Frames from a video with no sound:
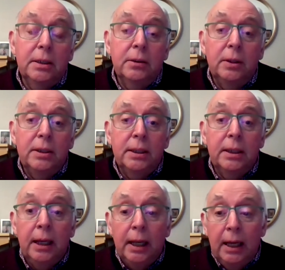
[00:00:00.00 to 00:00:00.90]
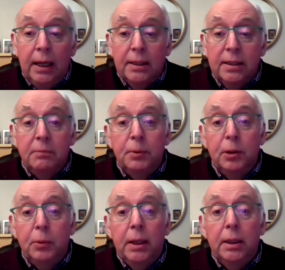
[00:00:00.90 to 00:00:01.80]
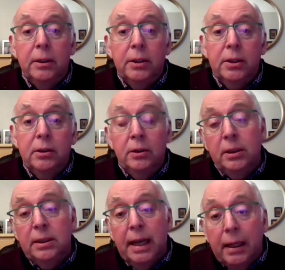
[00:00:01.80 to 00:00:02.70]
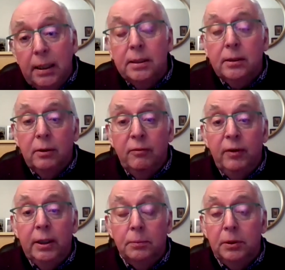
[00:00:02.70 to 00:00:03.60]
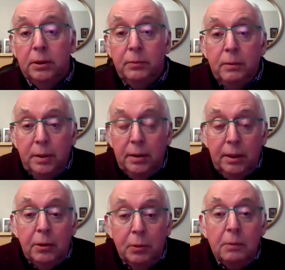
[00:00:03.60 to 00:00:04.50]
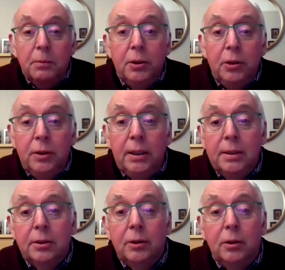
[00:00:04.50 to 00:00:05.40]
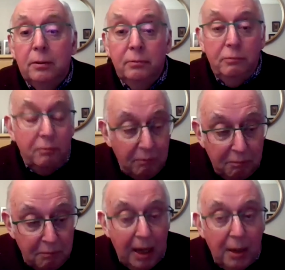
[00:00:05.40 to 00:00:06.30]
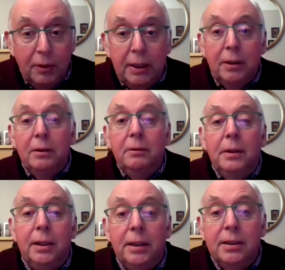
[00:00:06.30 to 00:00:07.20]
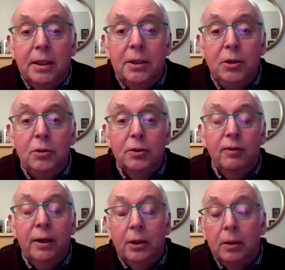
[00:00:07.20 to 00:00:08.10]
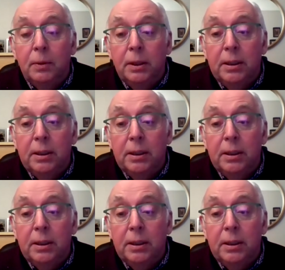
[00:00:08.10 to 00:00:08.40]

So it's a simple, well understood, the techniques are available, and the equipment that you need is all out there and is used very commonly.